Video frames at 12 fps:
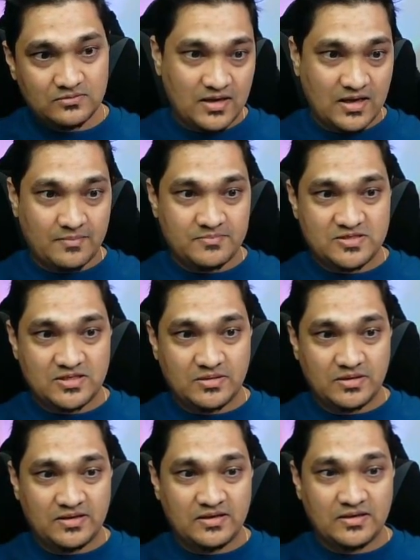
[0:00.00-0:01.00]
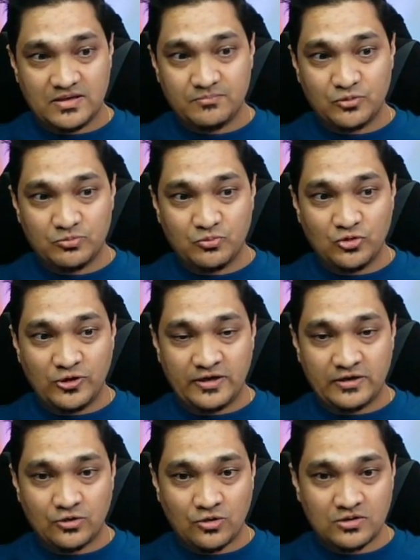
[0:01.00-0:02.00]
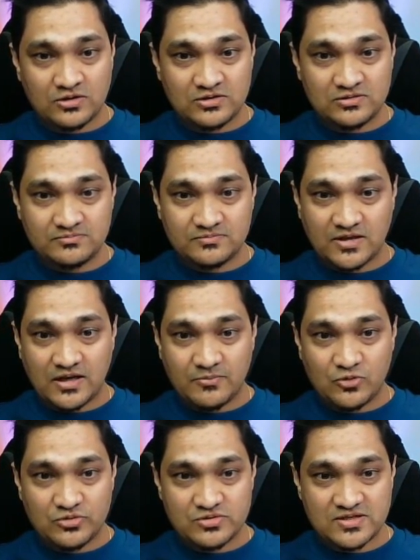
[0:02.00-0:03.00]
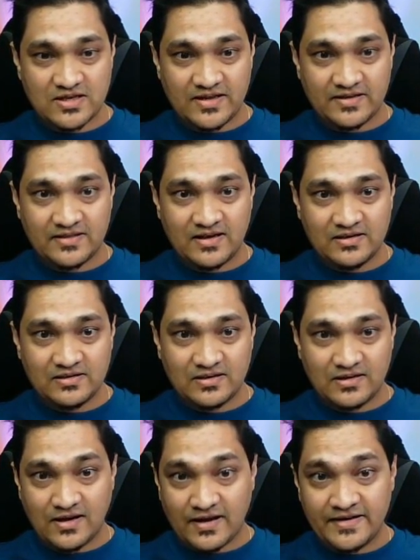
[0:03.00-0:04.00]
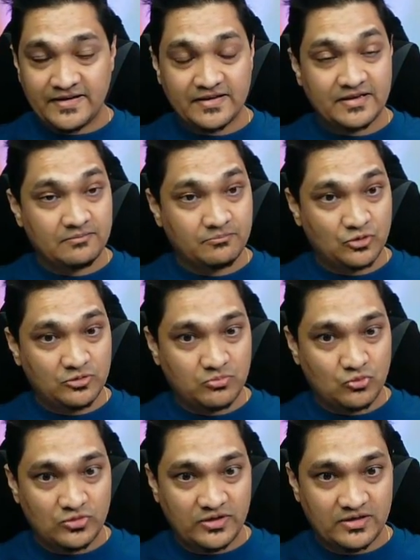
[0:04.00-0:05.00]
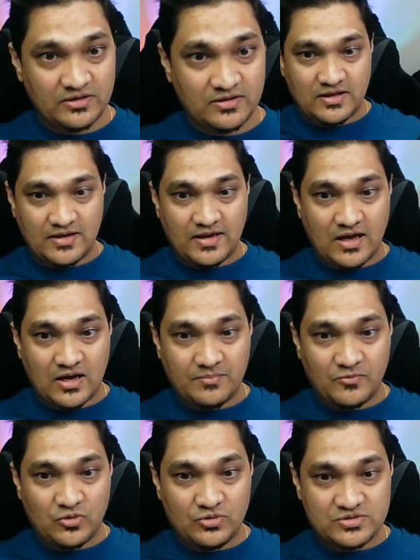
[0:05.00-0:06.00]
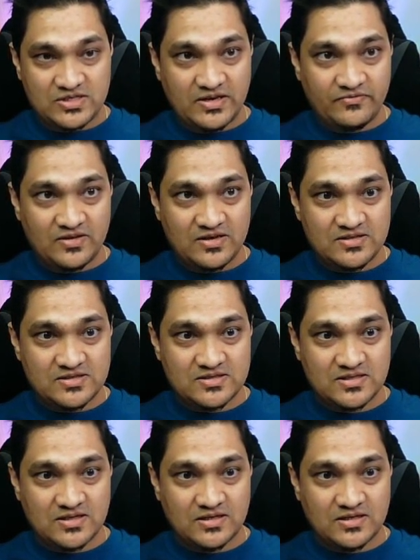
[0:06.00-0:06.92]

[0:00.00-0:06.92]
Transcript: I'm saying input boolean toggle, and I'm going to select that light input boolean. Now I'm going to save this.